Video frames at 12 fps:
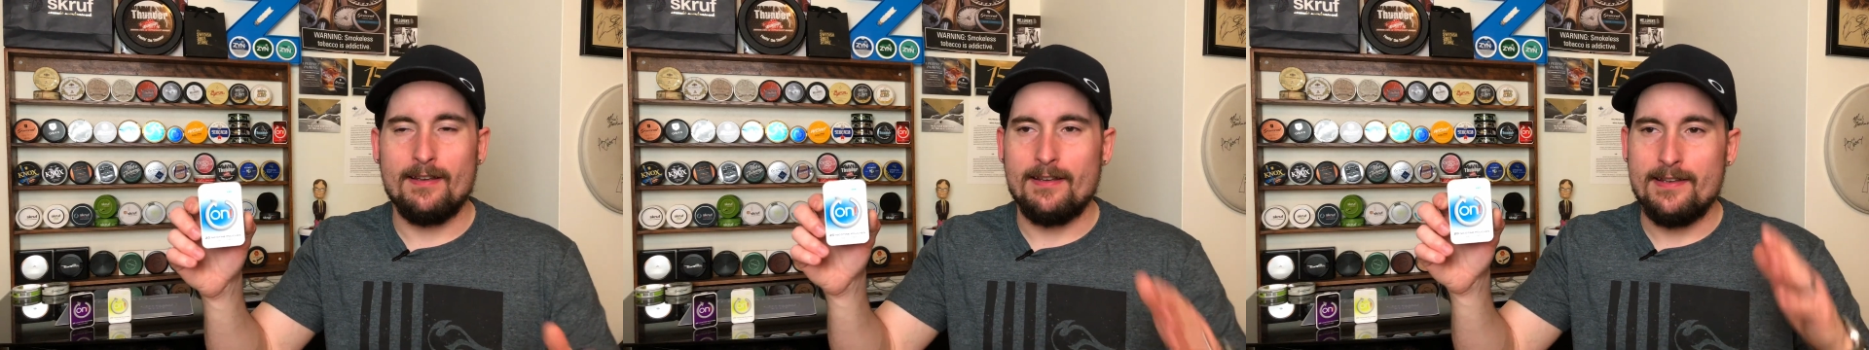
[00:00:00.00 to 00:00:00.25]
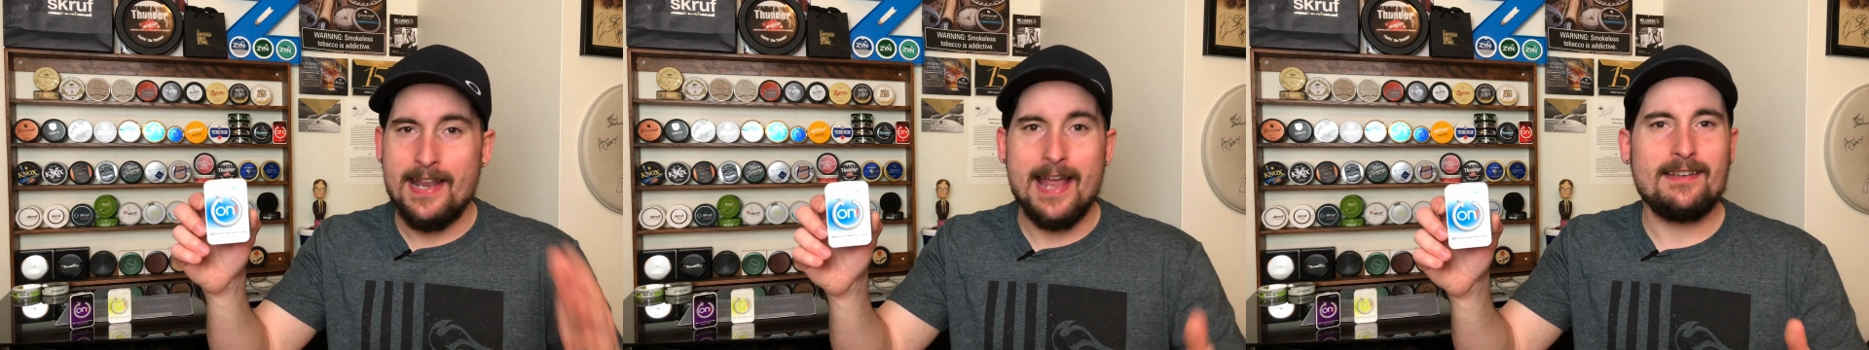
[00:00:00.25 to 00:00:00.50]

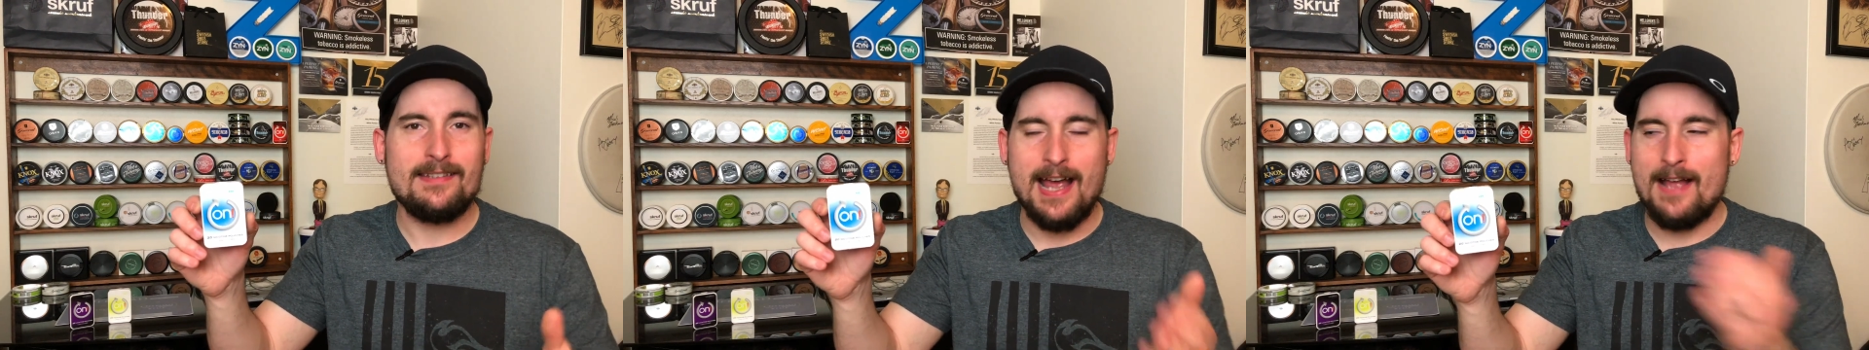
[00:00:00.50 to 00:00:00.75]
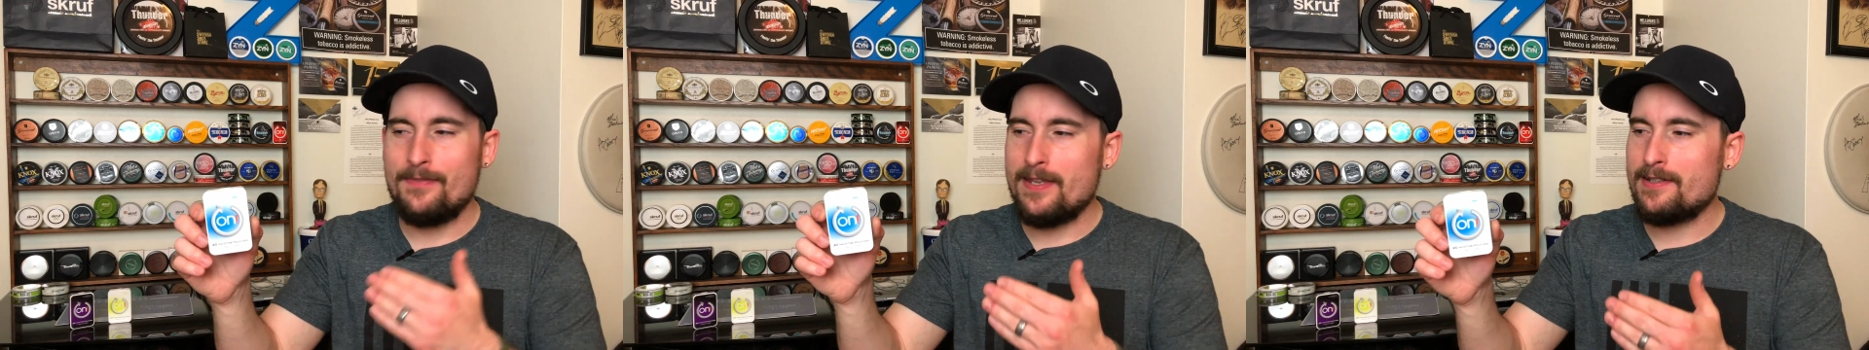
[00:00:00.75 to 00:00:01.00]
nicked
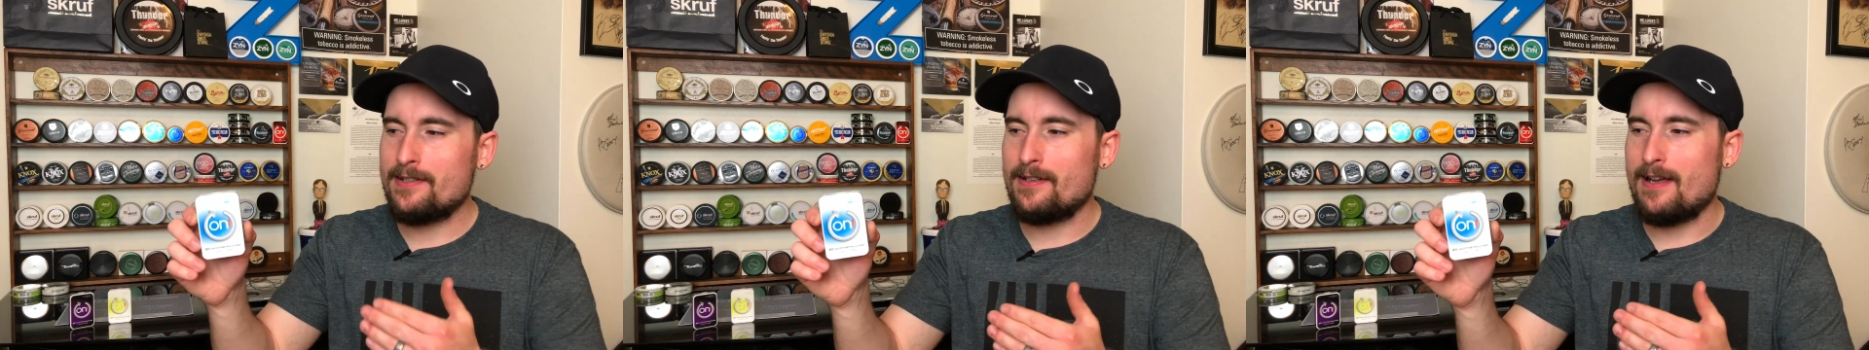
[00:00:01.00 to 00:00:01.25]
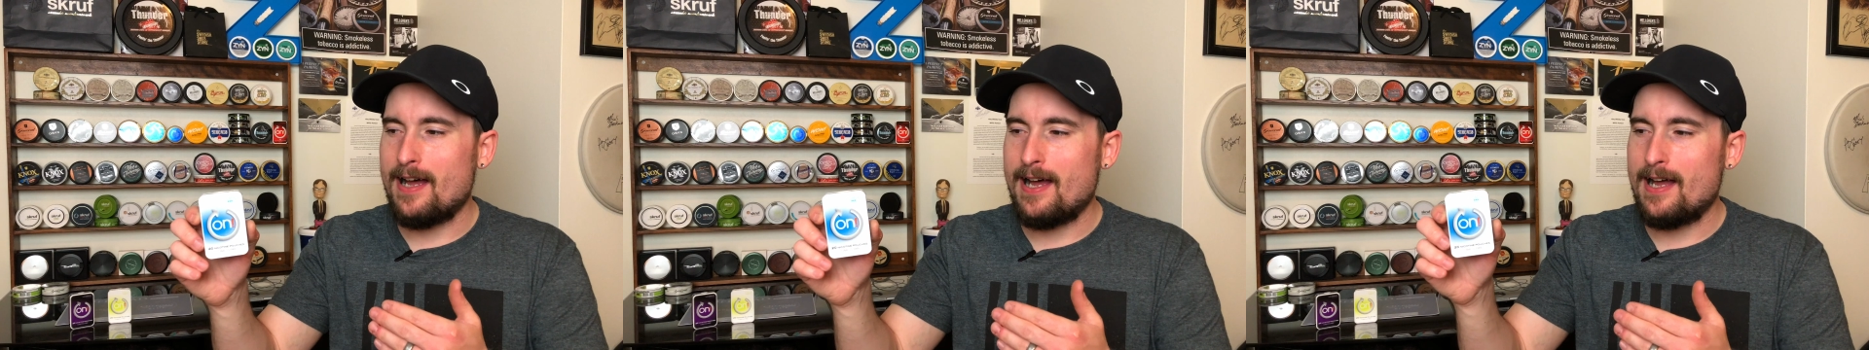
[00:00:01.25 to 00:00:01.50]
on this
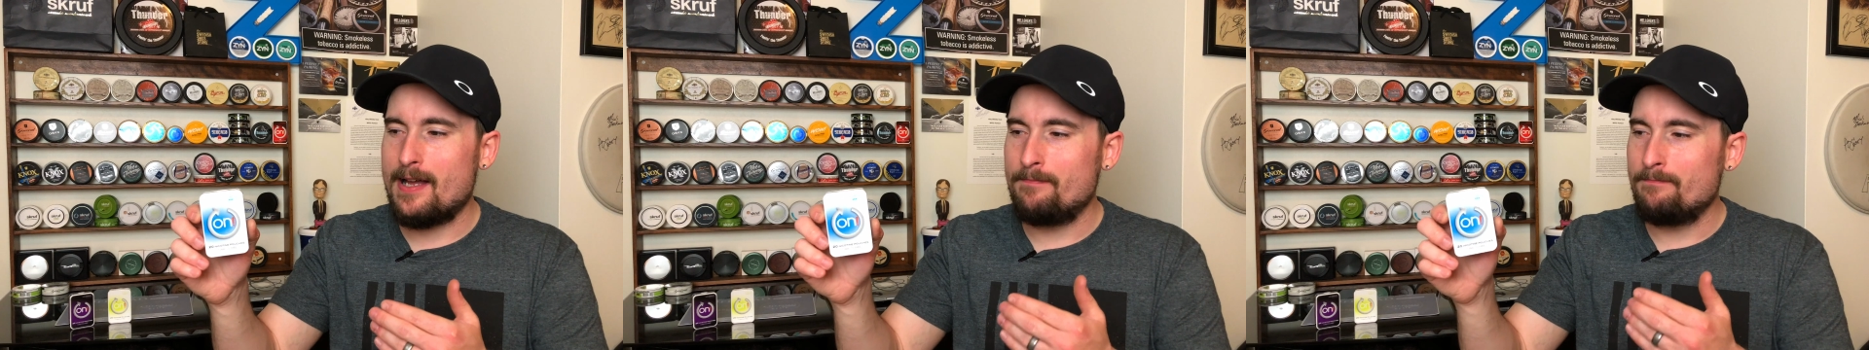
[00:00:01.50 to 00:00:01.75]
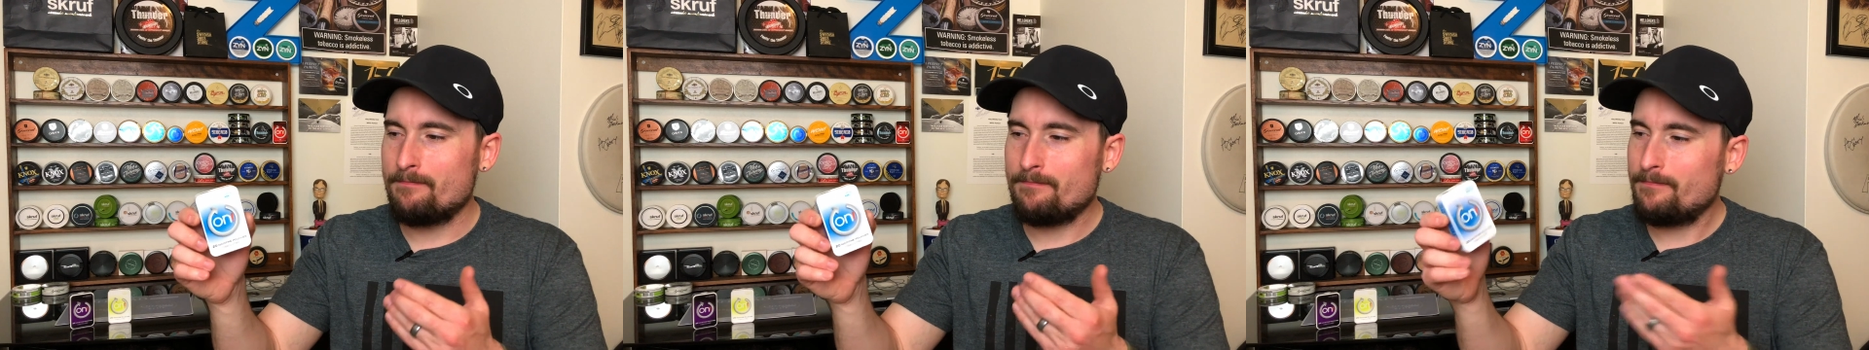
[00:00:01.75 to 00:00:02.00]

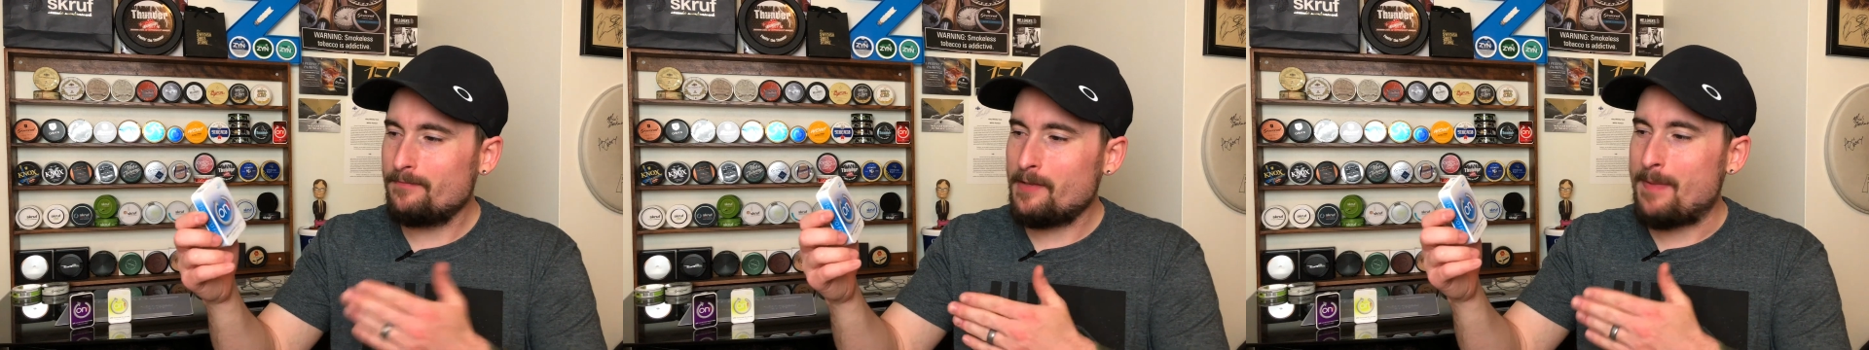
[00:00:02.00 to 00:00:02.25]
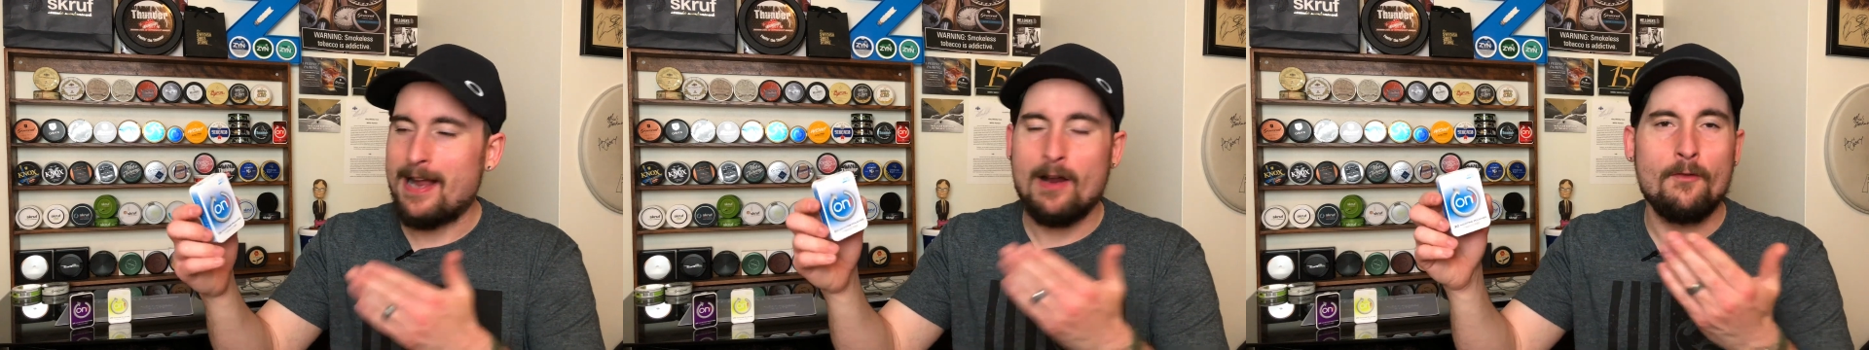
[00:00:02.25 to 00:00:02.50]

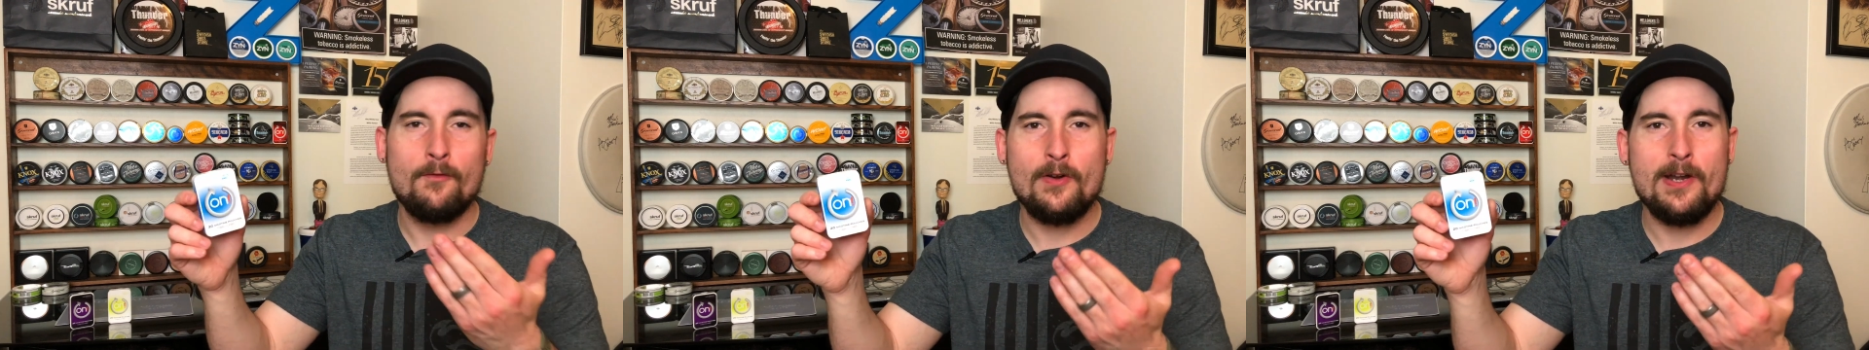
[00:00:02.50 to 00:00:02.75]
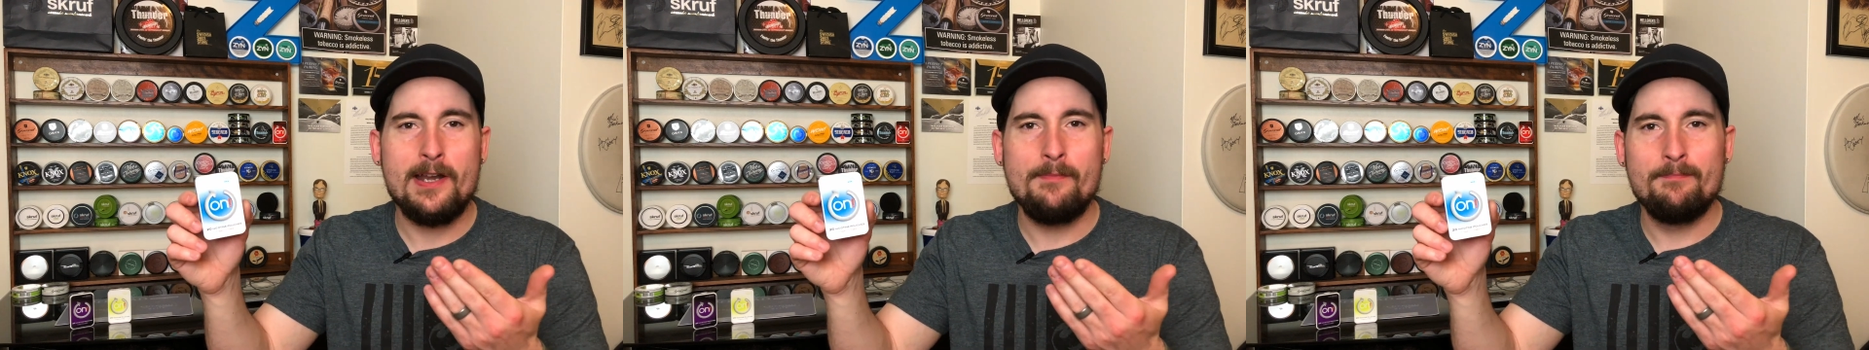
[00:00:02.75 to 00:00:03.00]

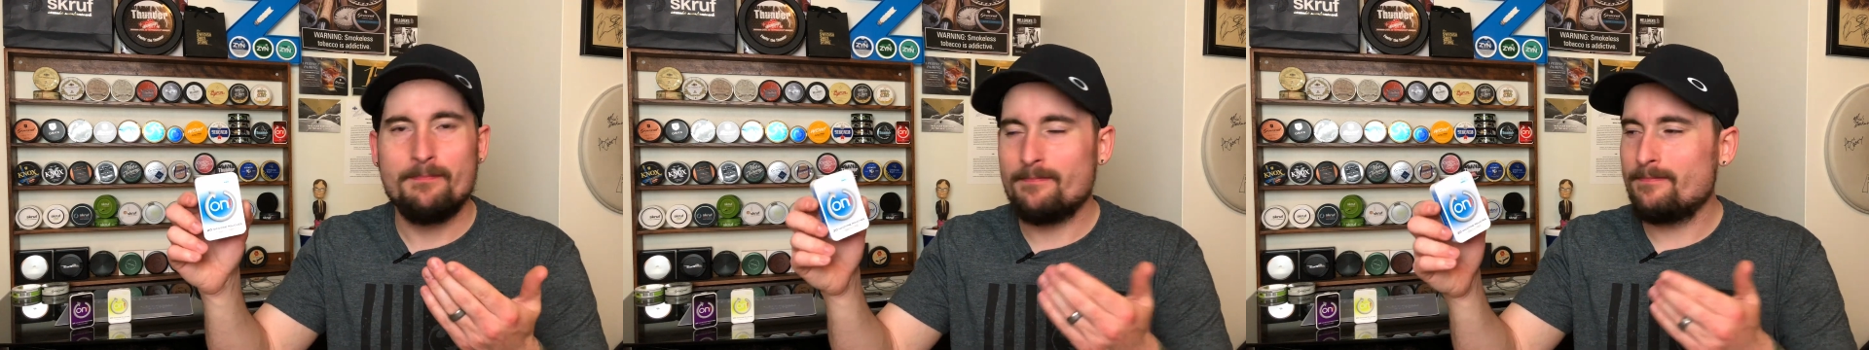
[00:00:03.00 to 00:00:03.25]
tobacco-free